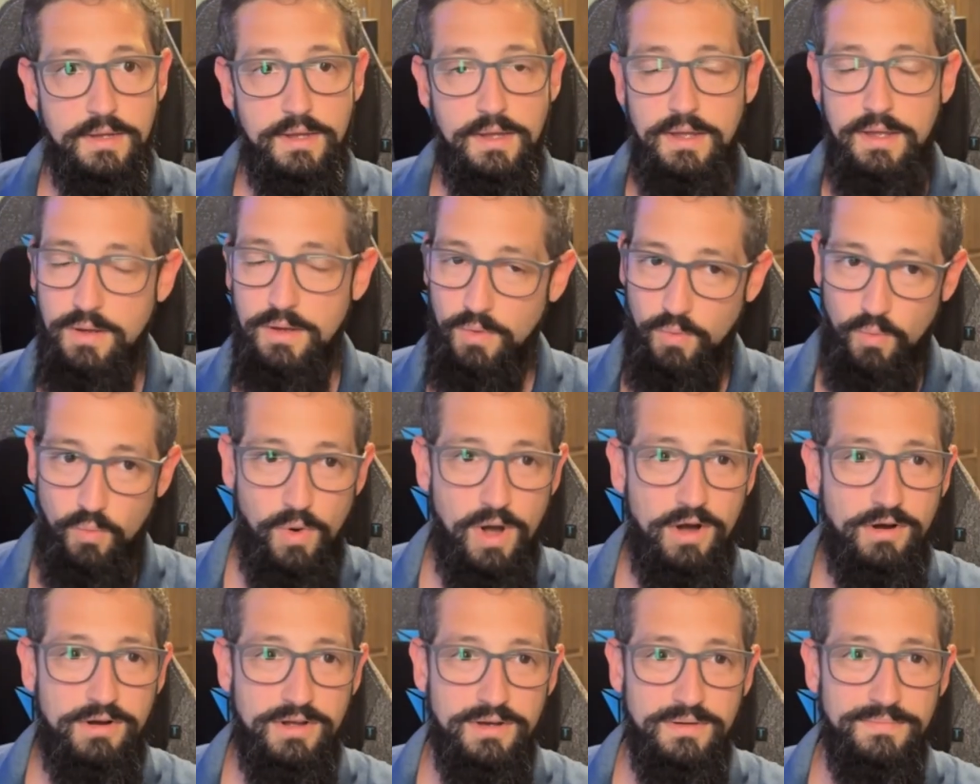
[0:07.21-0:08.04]

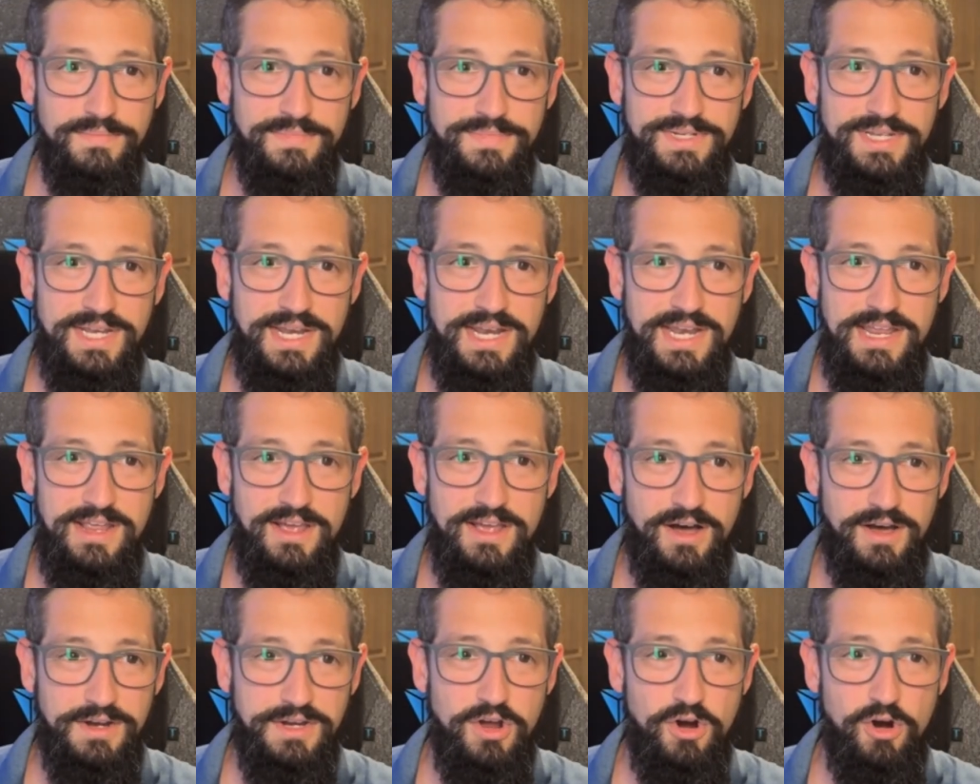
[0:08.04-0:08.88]
Welcome to
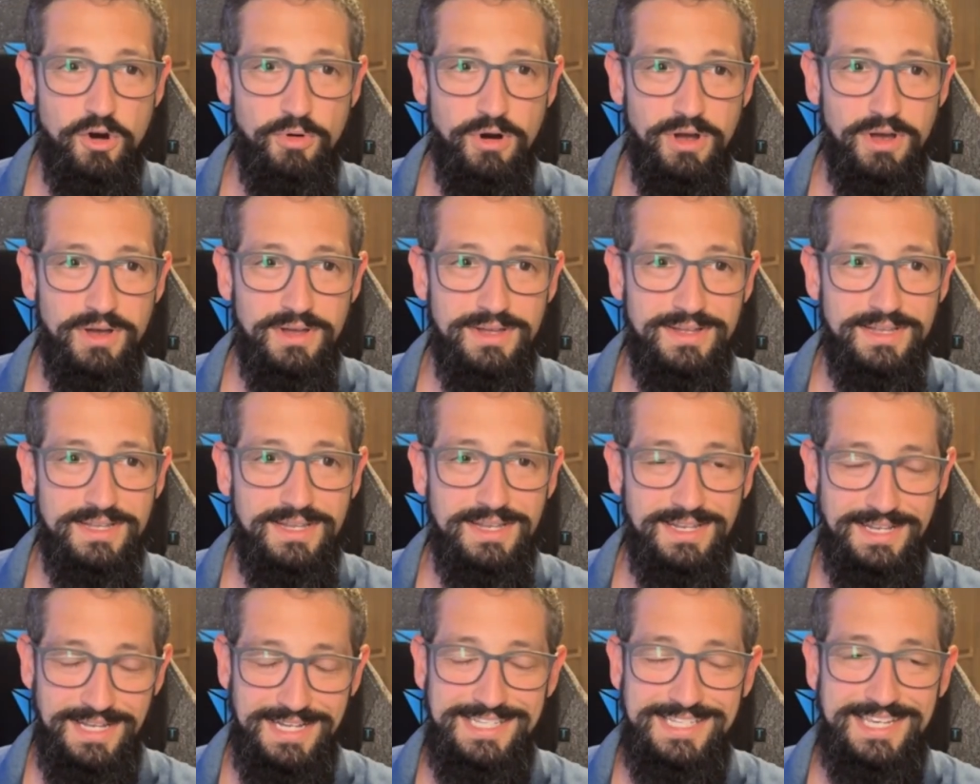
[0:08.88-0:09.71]
Neon Cobra.
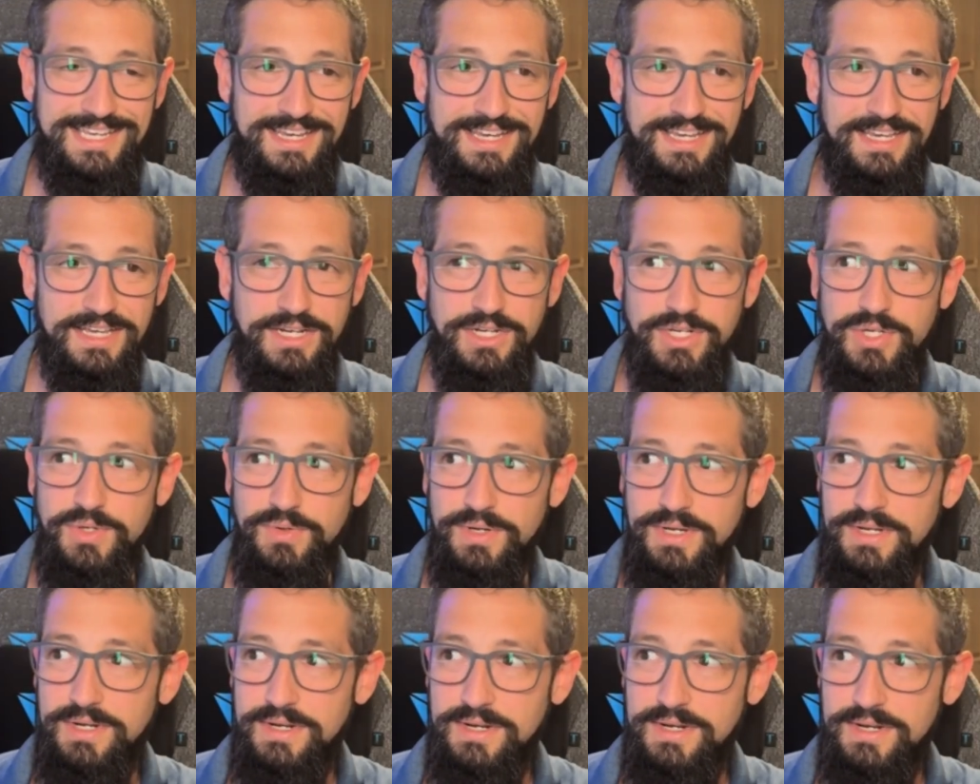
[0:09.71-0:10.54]
Let's kick into it.
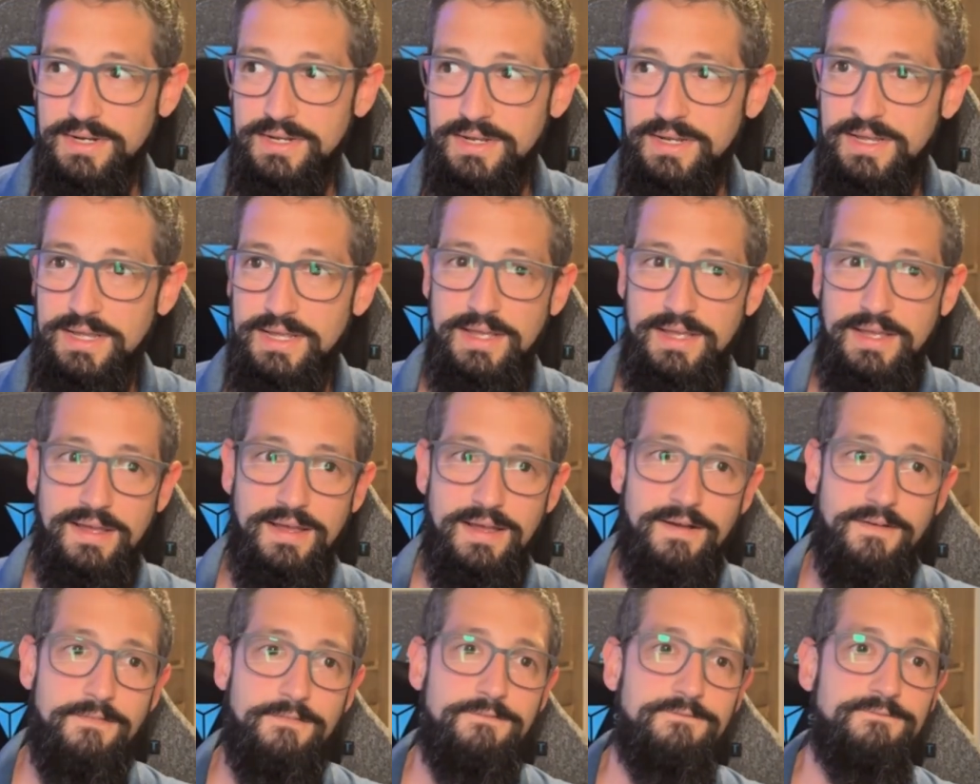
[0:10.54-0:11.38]

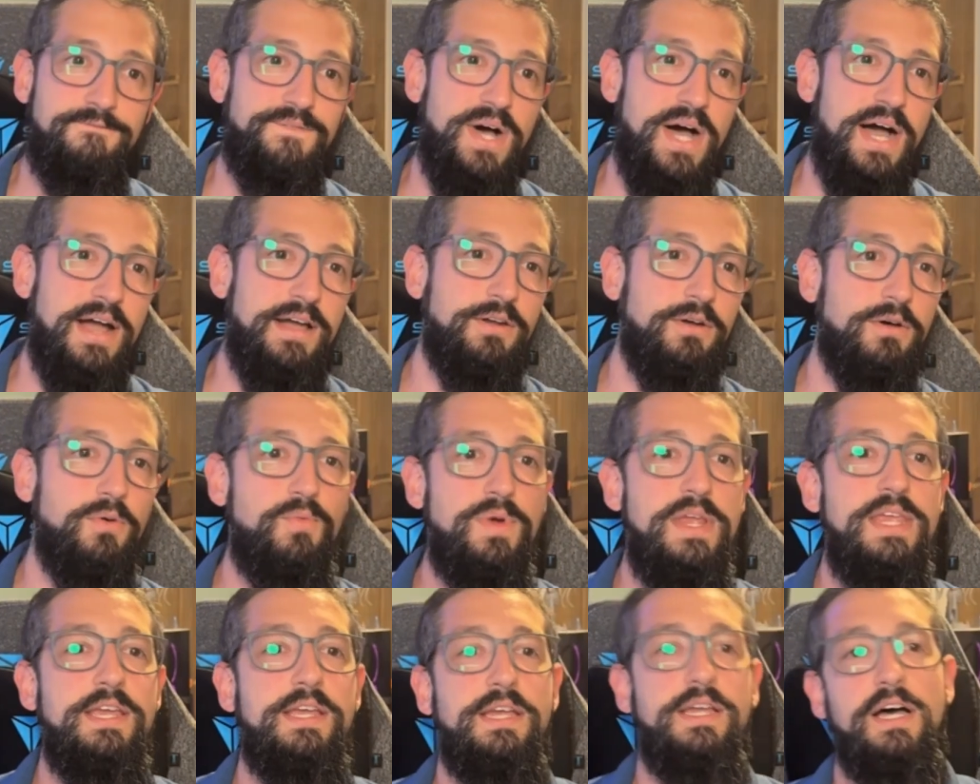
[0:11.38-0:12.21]
Final
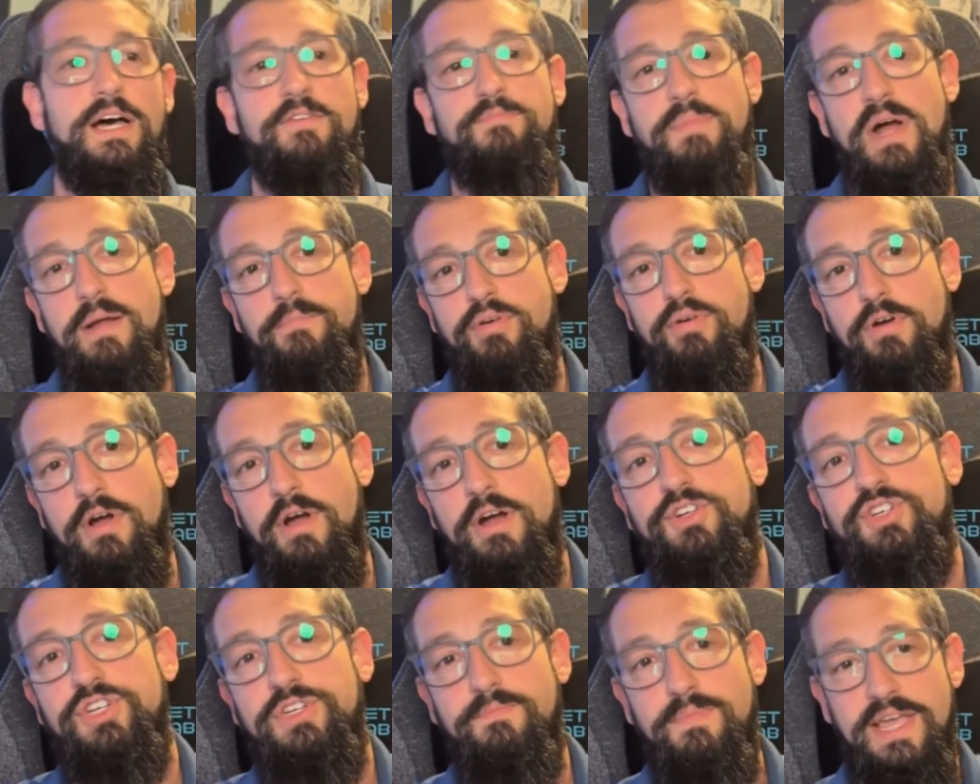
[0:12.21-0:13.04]
week of my
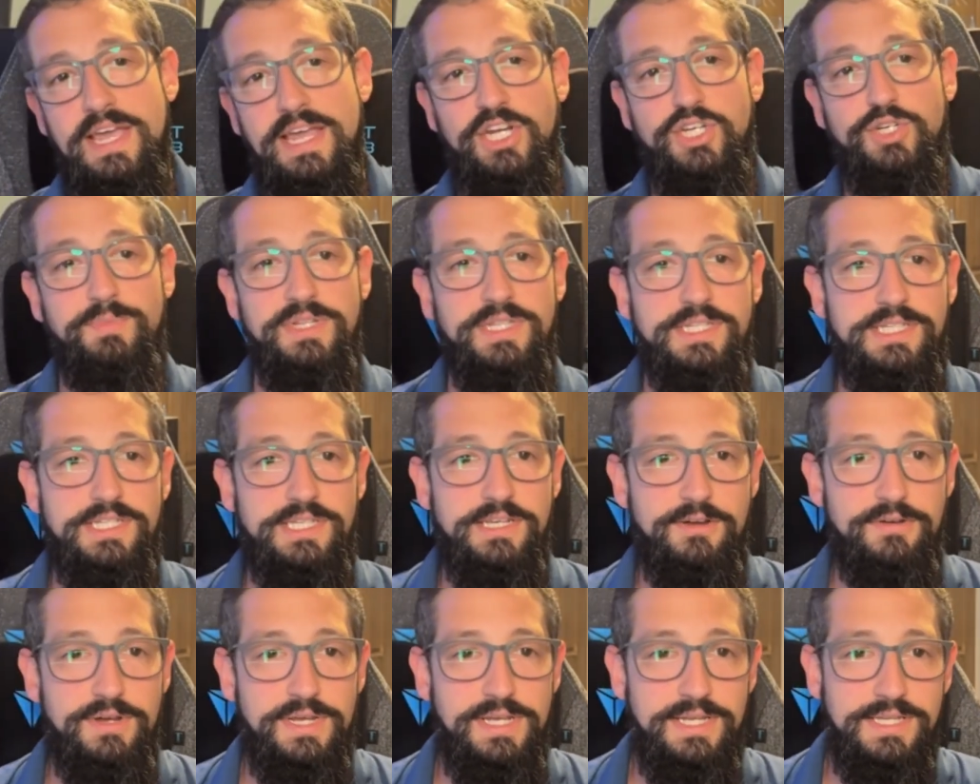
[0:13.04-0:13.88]
project management
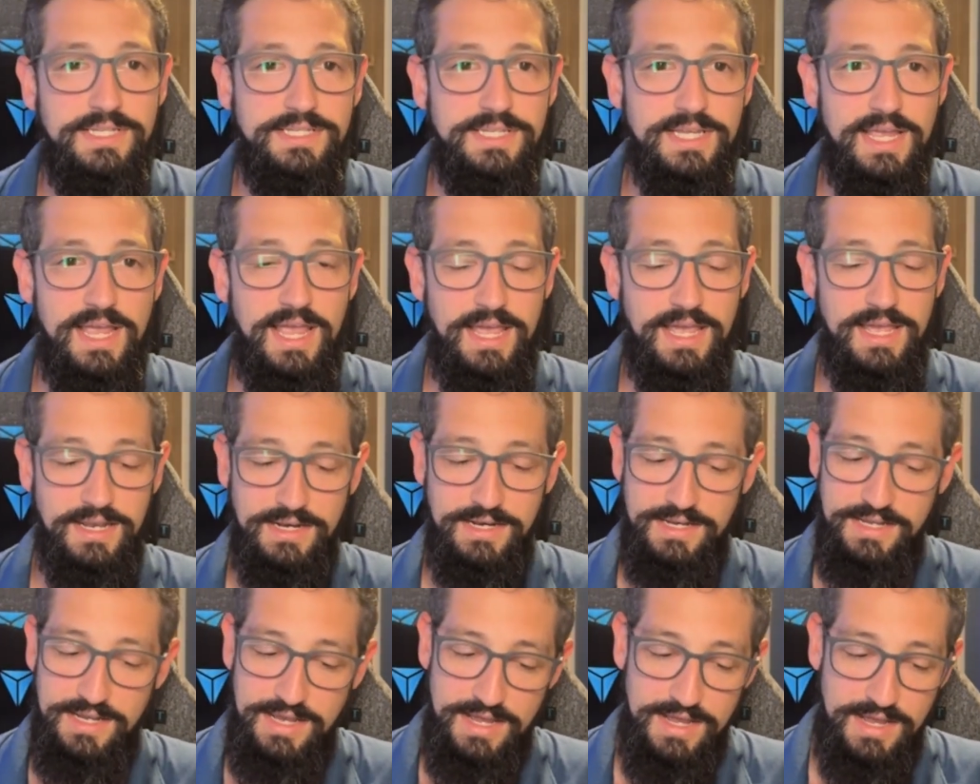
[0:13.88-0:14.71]
series, and
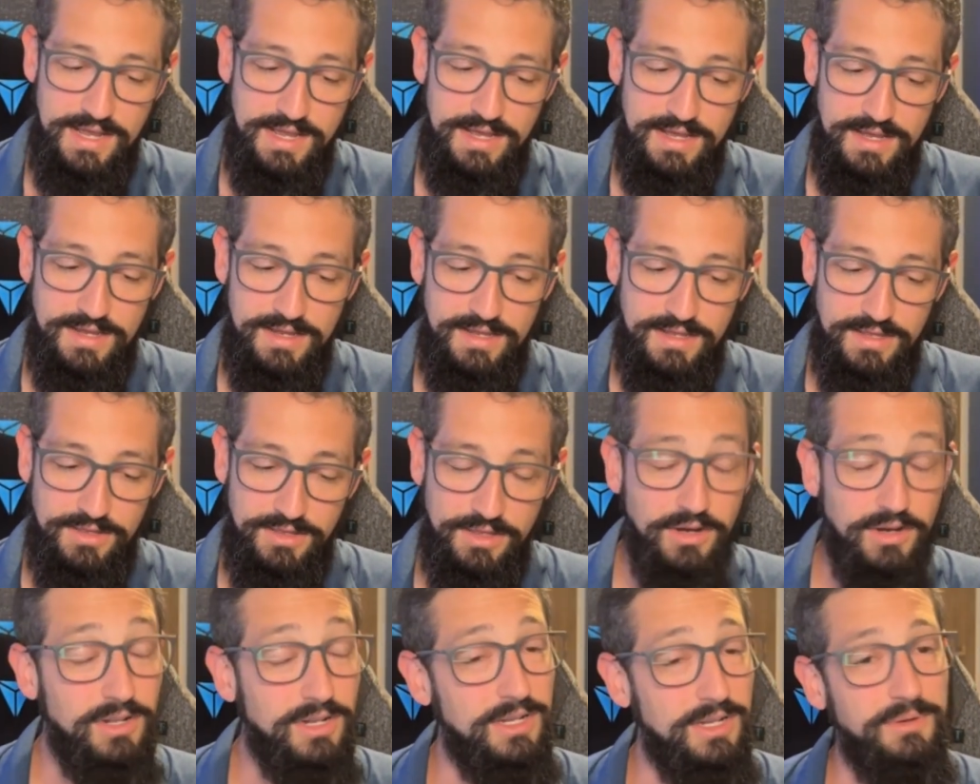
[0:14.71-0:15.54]
the
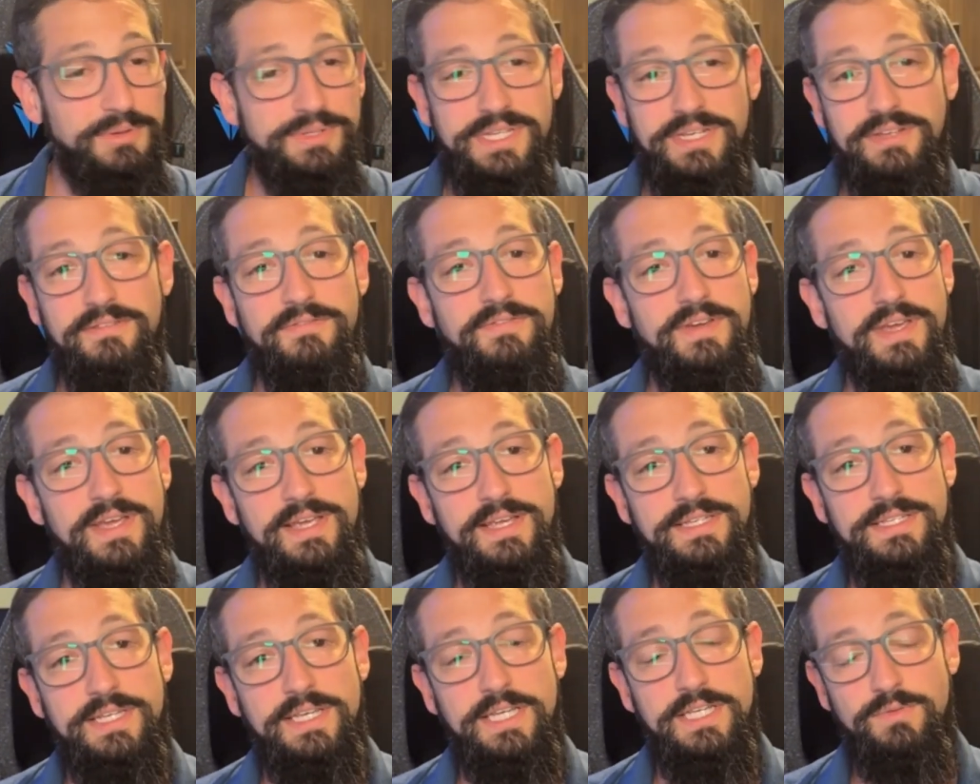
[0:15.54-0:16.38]
closing phase
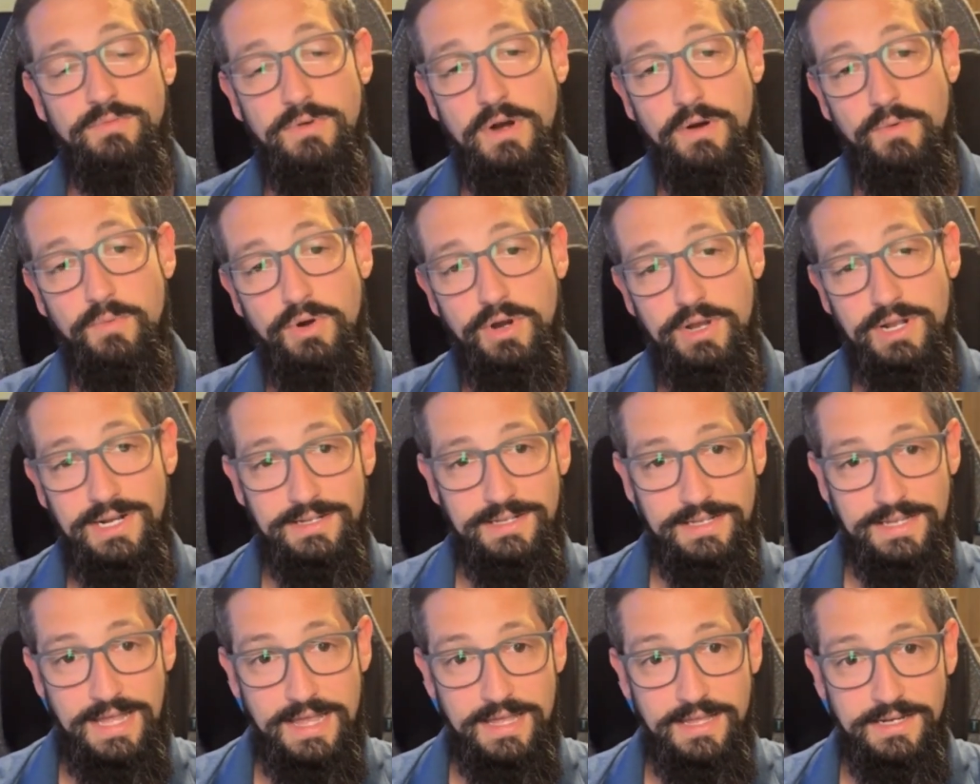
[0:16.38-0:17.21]
is where we're going to
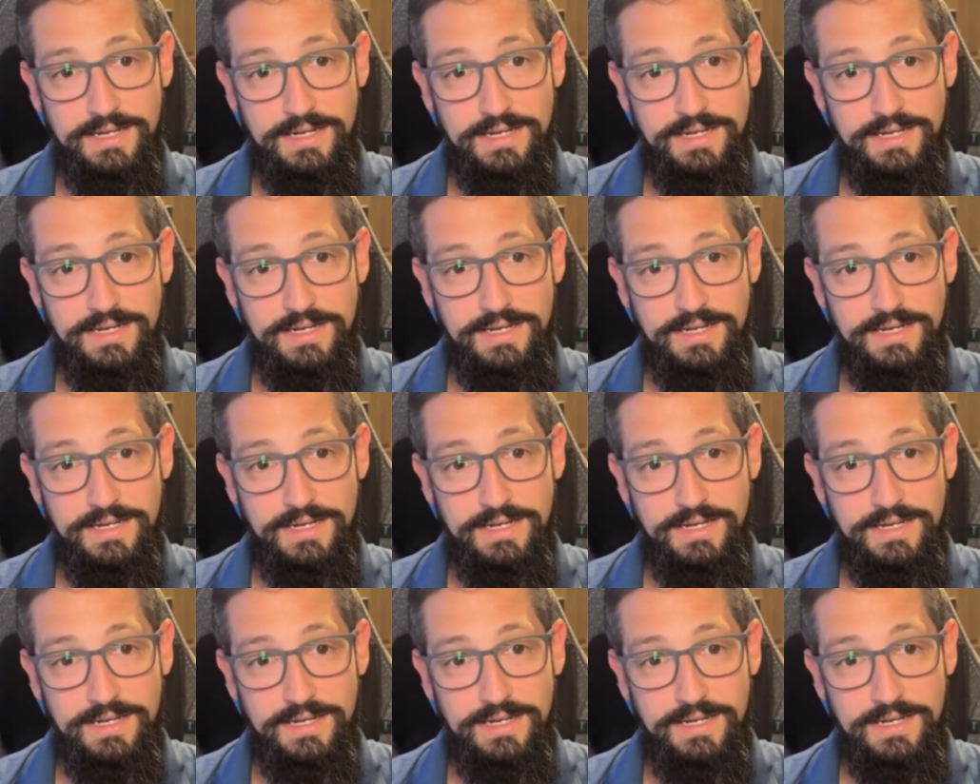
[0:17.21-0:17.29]
land